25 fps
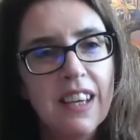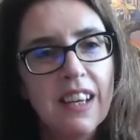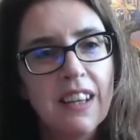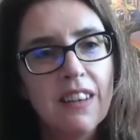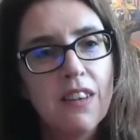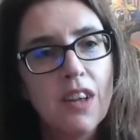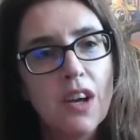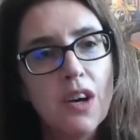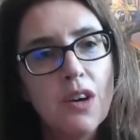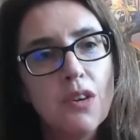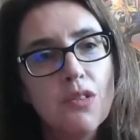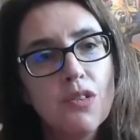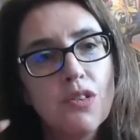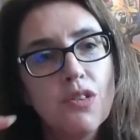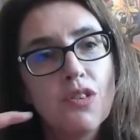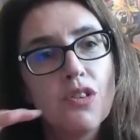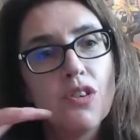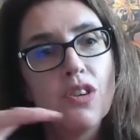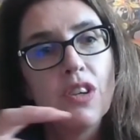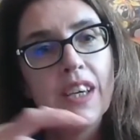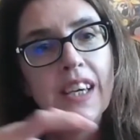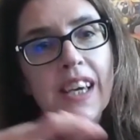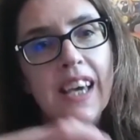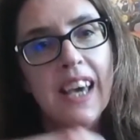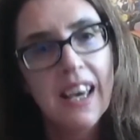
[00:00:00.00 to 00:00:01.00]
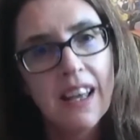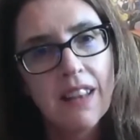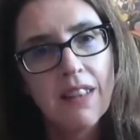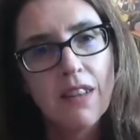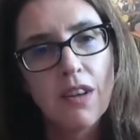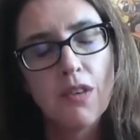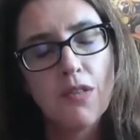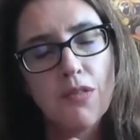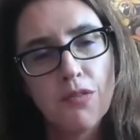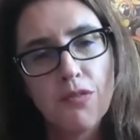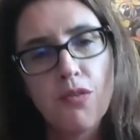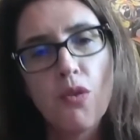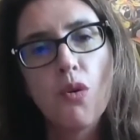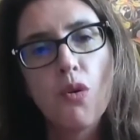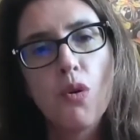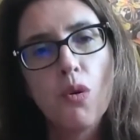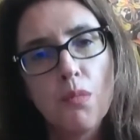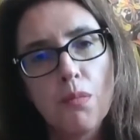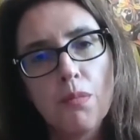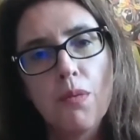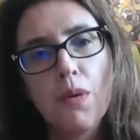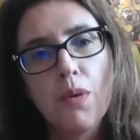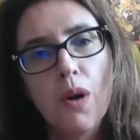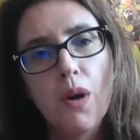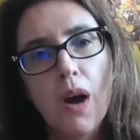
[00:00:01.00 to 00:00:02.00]
And those together
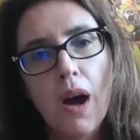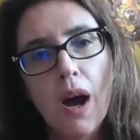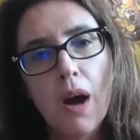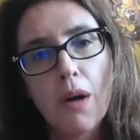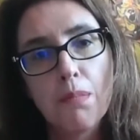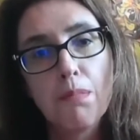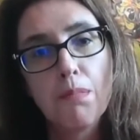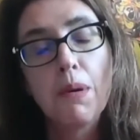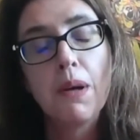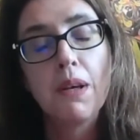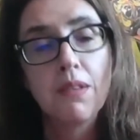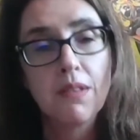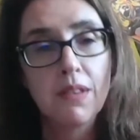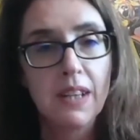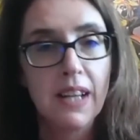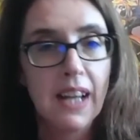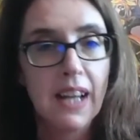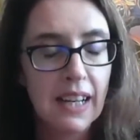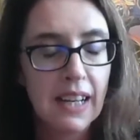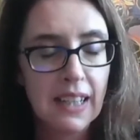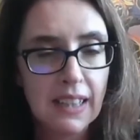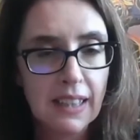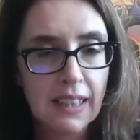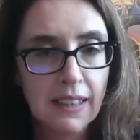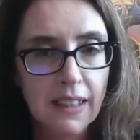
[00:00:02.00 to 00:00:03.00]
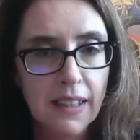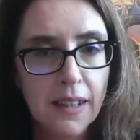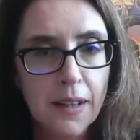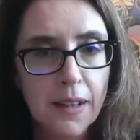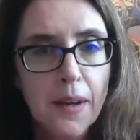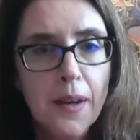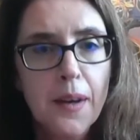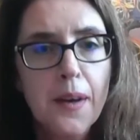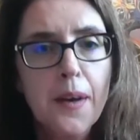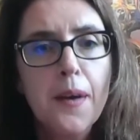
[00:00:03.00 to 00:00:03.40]
form our personality,